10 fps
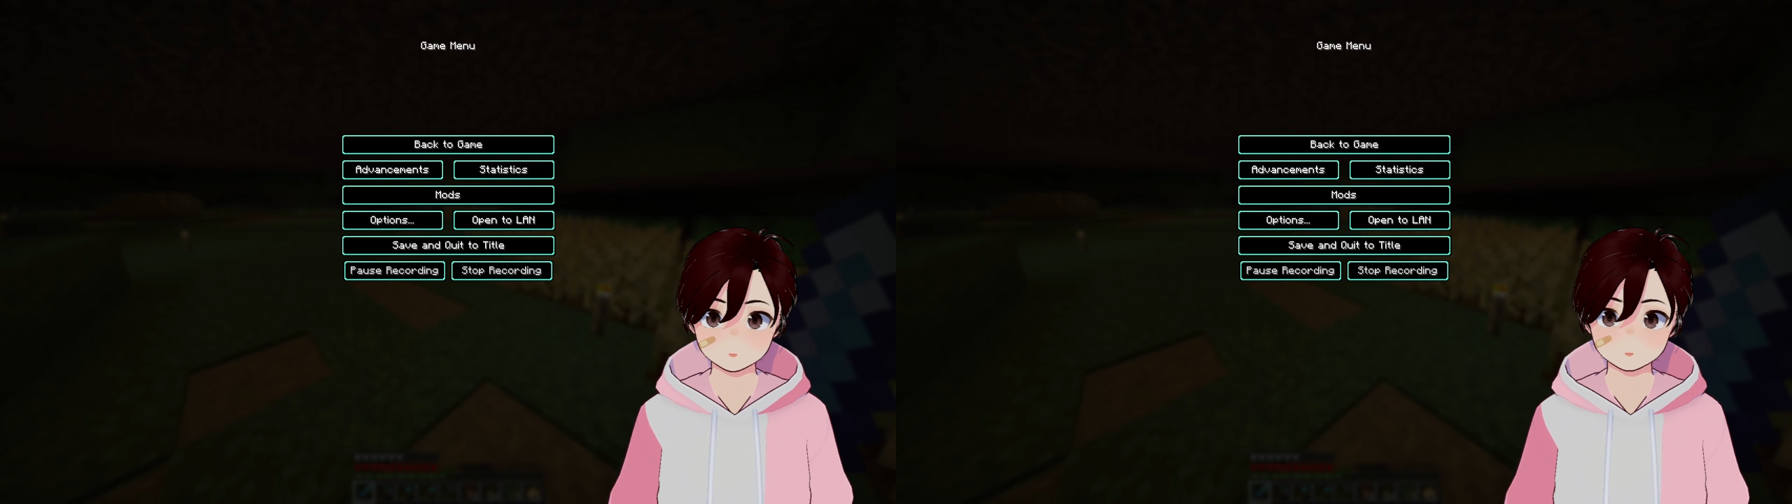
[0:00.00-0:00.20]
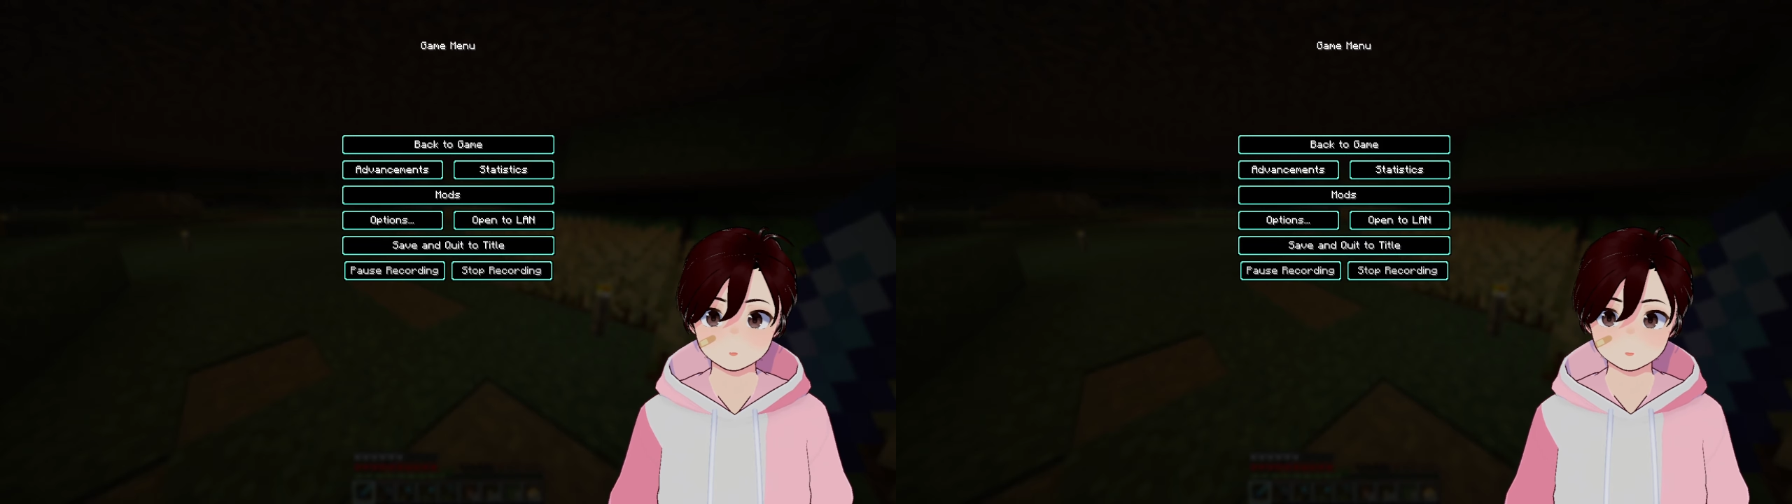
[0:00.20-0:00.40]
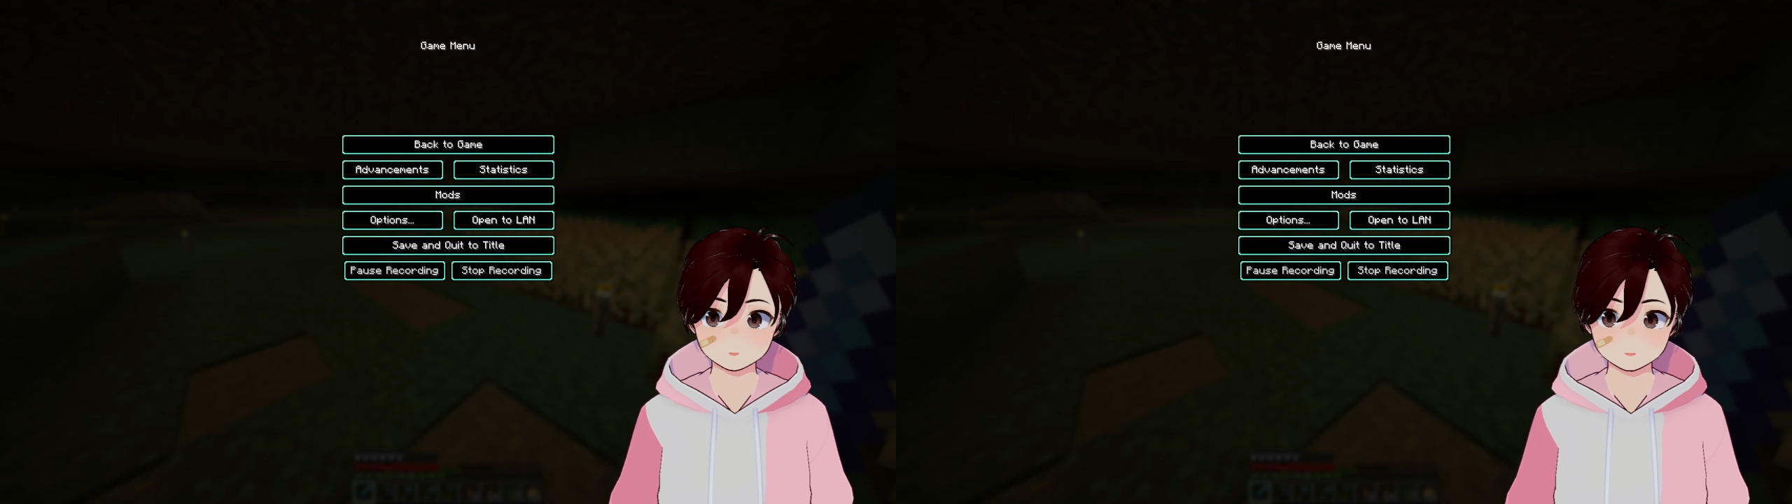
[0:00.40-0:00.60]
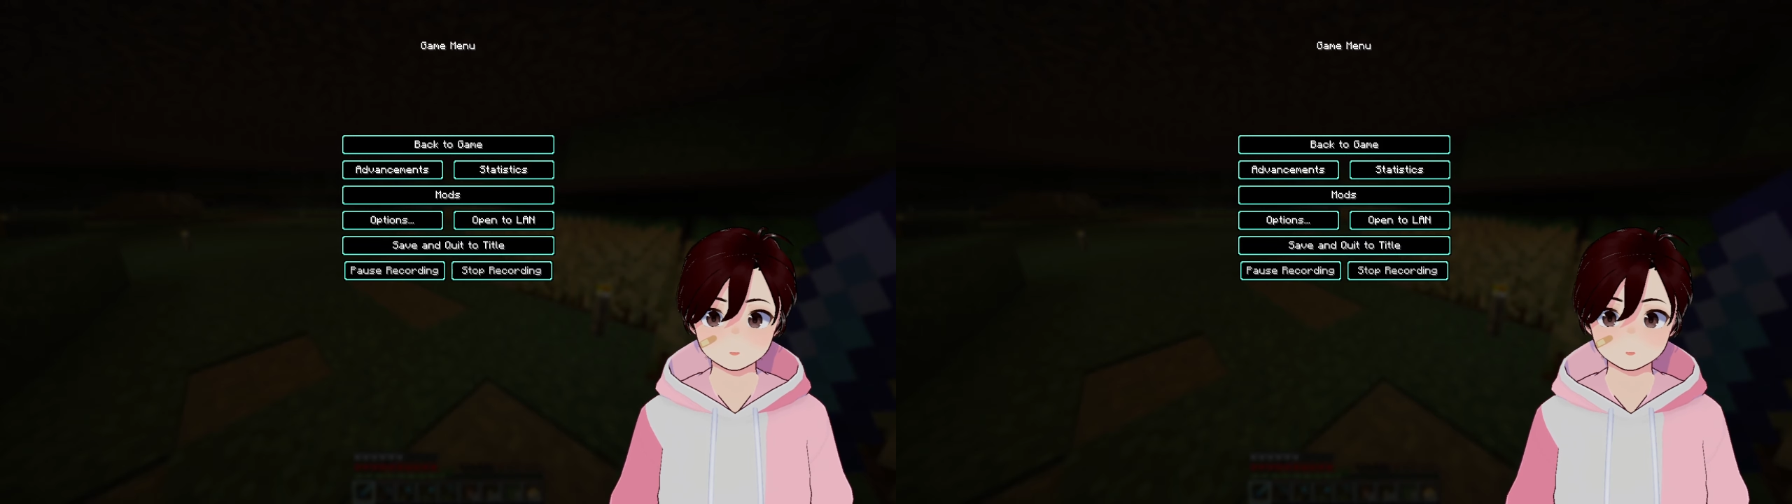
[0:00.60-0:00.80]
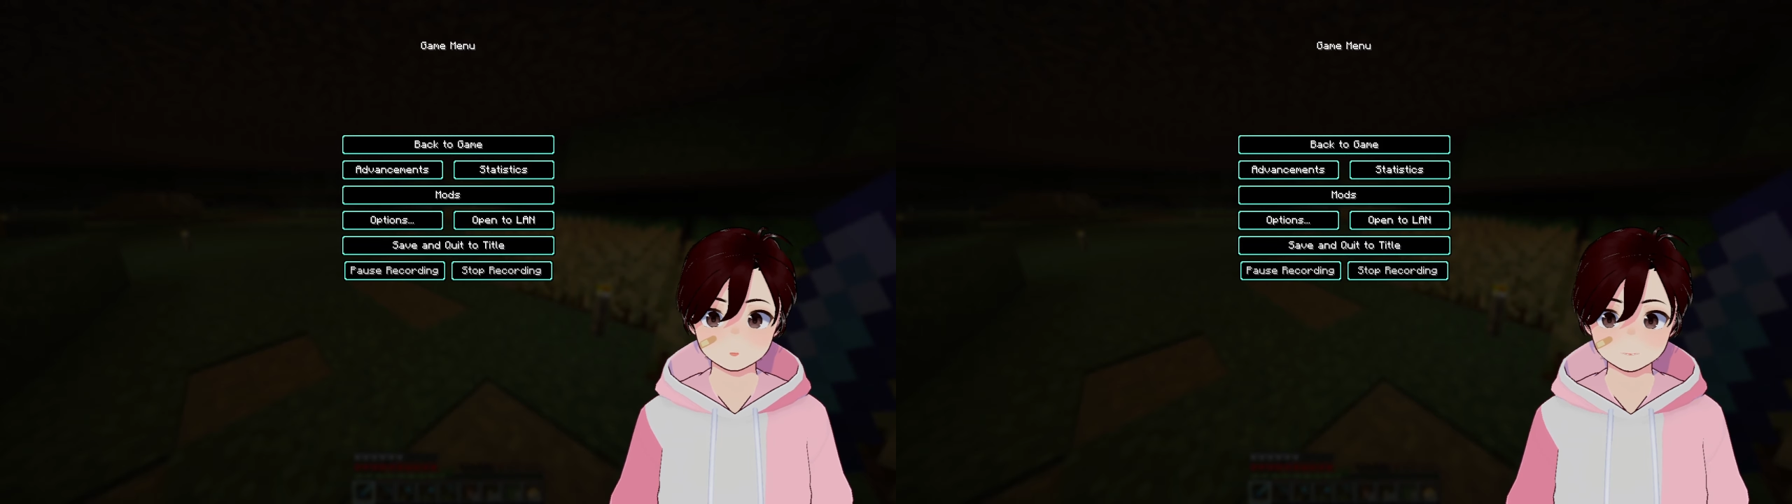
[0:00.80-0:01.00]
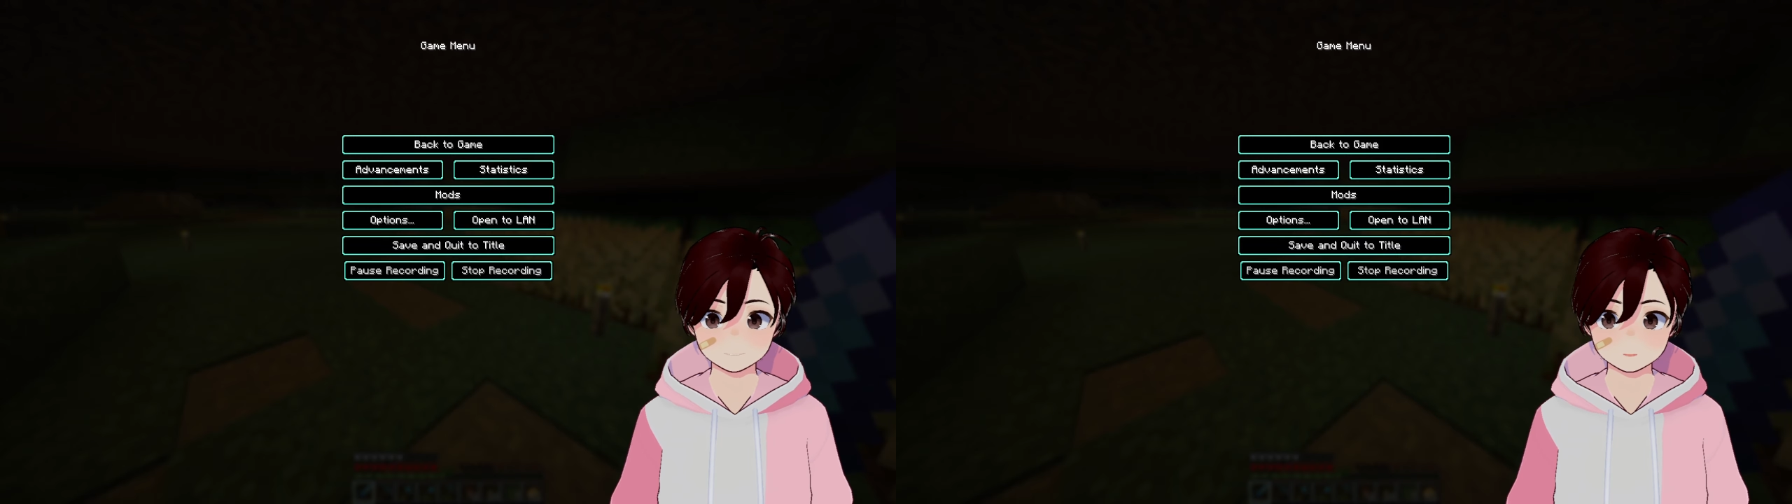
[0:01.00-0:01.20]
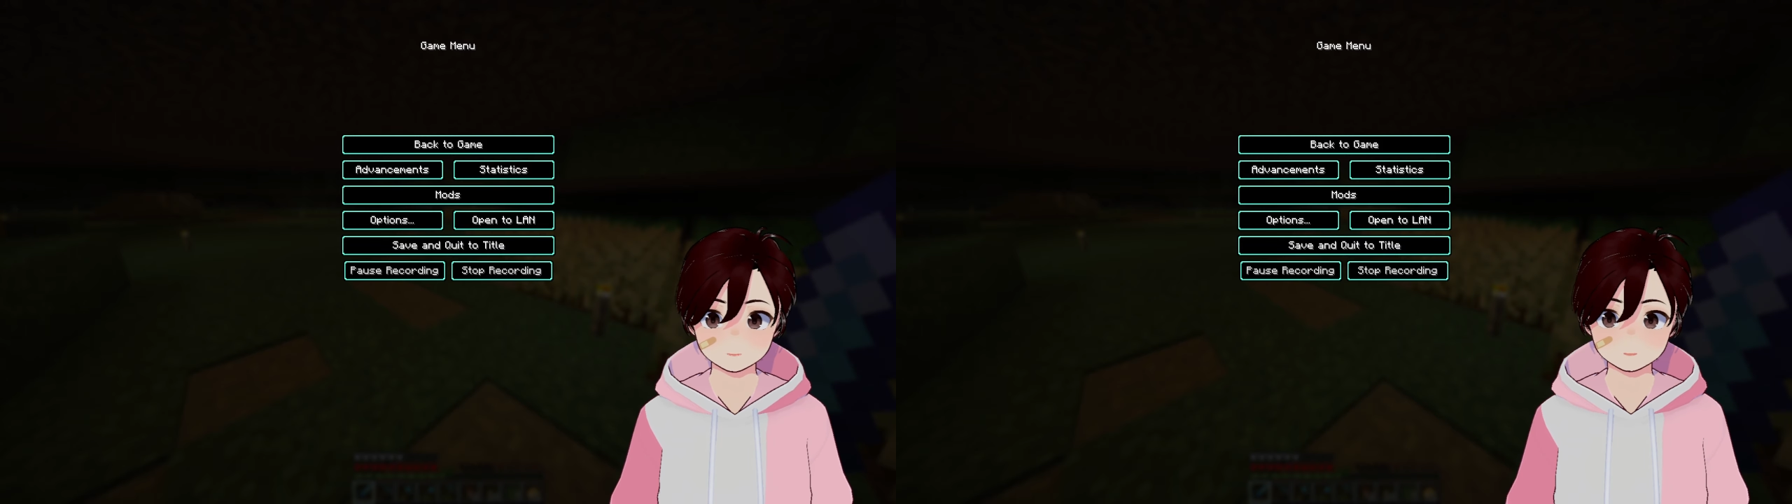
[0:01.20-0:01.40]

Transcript: Yeah, alright, I'm definitely